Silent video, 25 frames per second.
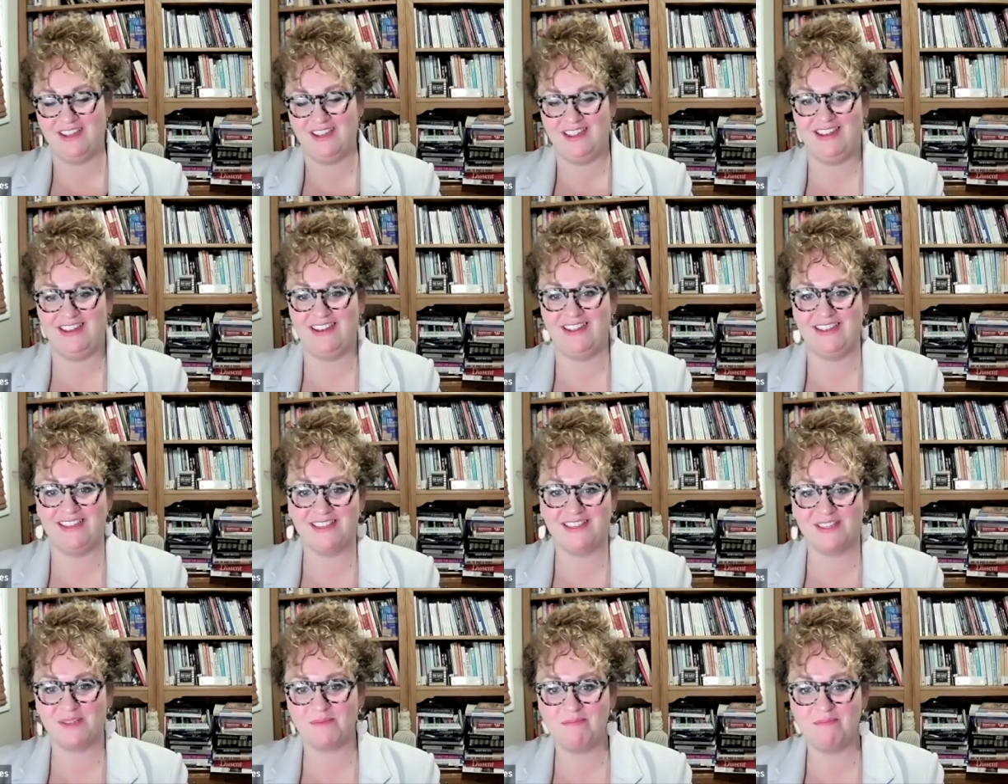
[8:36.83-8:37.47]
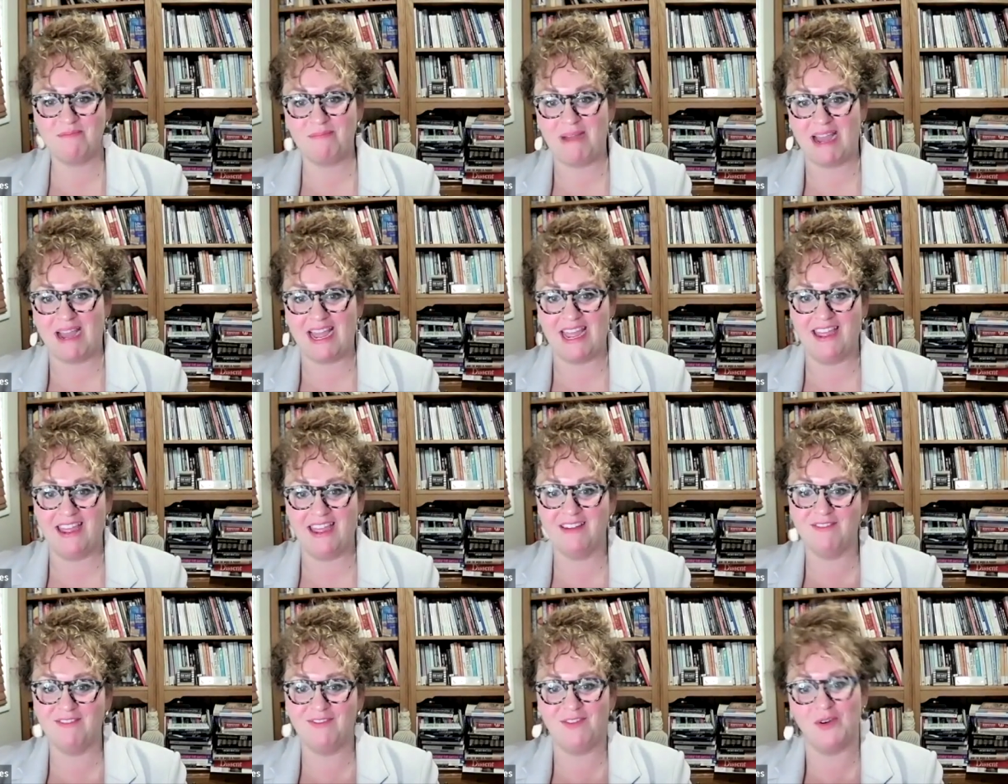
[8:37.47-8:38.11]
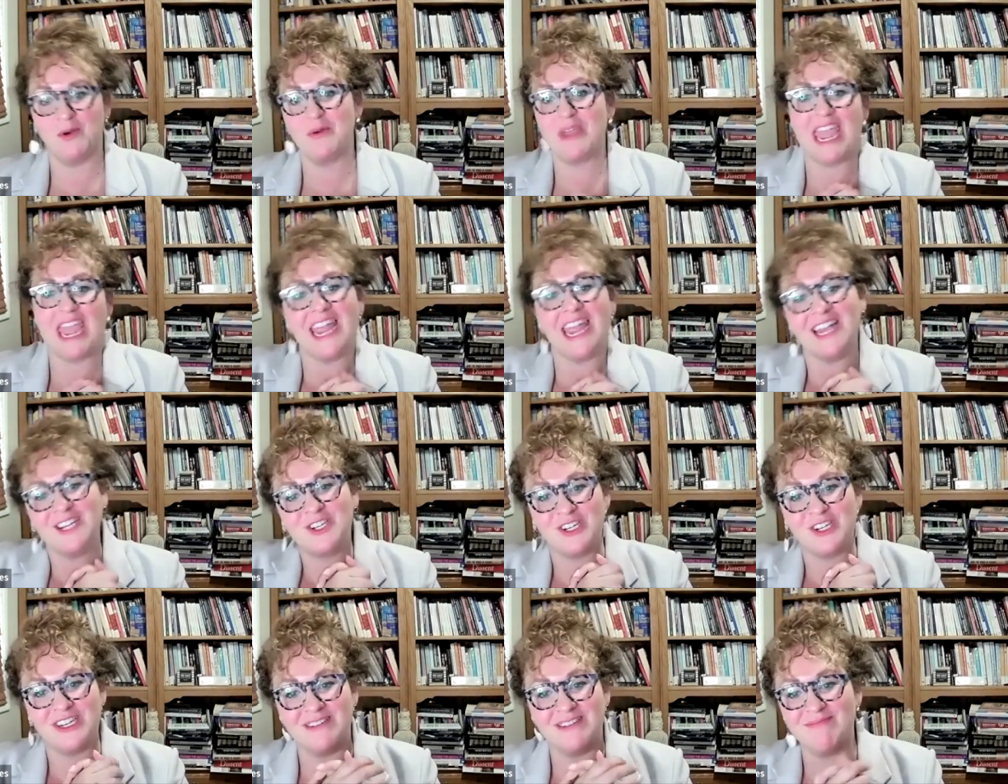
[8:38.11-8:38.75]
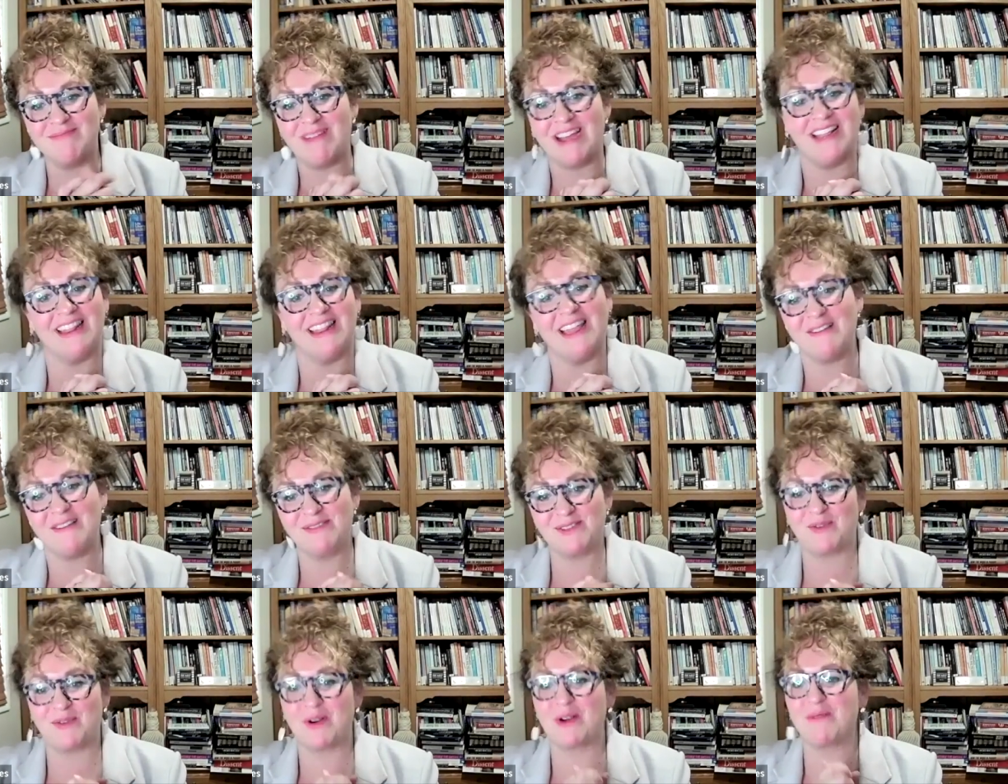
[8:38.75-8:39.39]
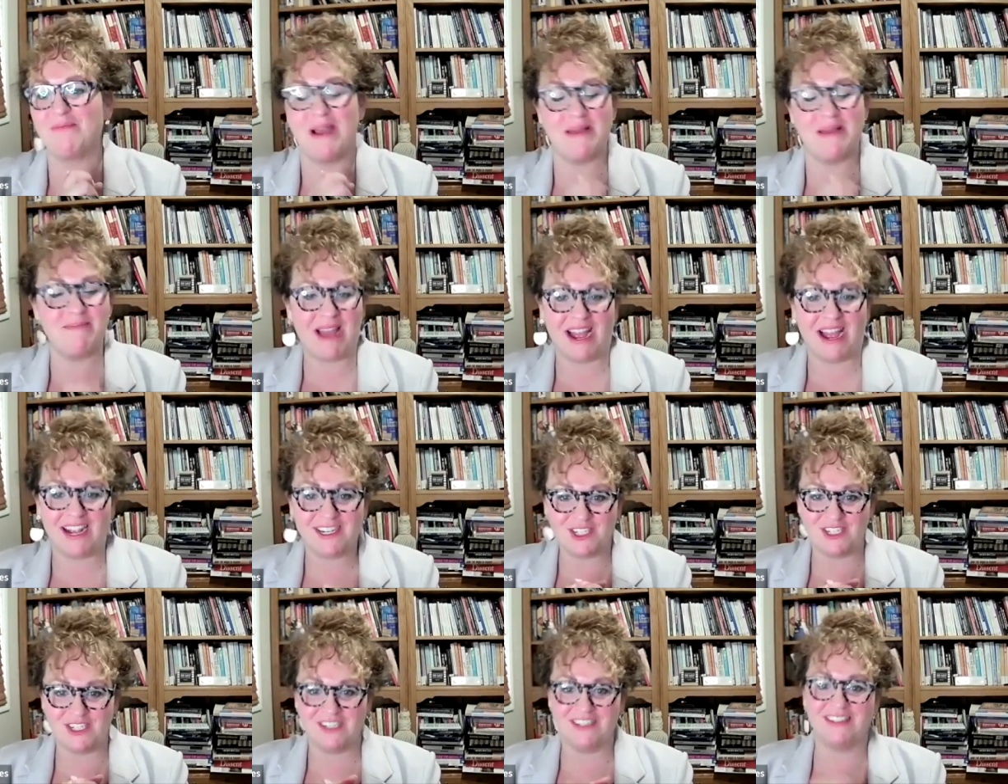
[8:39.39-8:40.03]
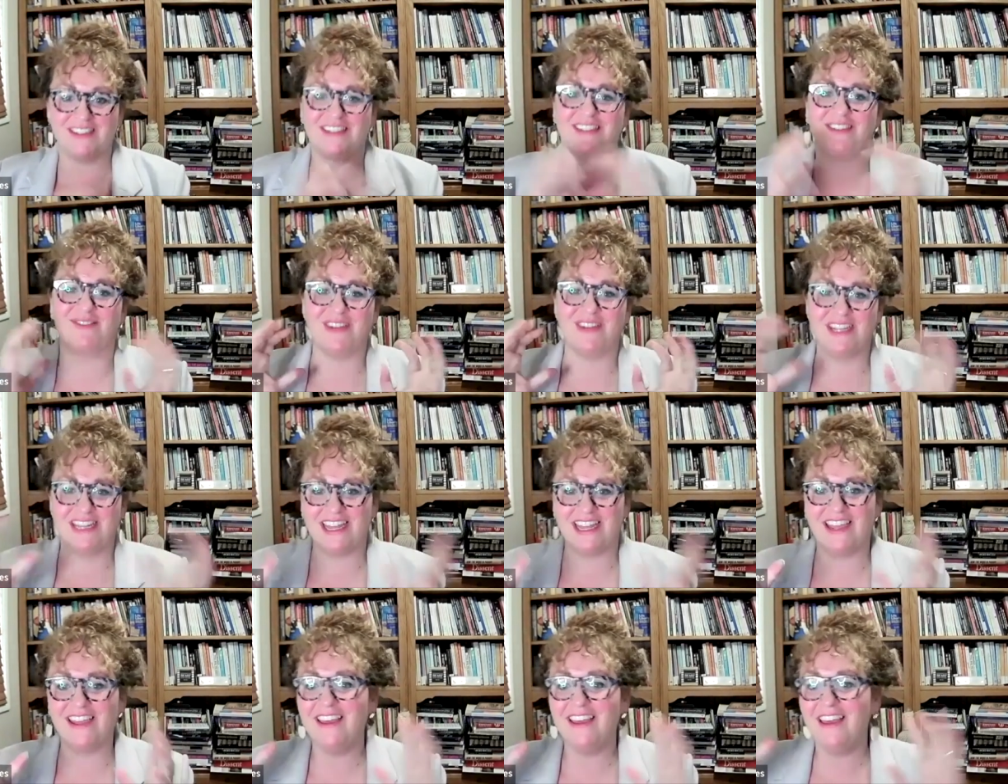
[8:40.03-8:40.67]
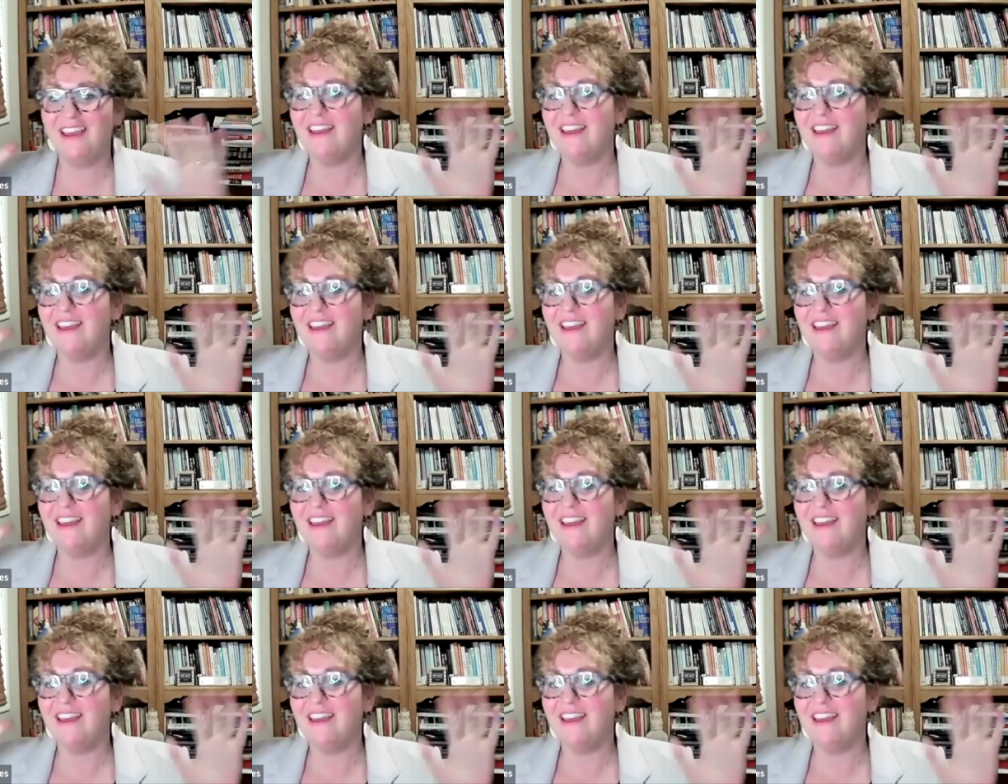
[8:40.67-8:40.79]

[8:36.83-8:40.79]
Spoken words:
It is my vocation, my life's work, my passion to really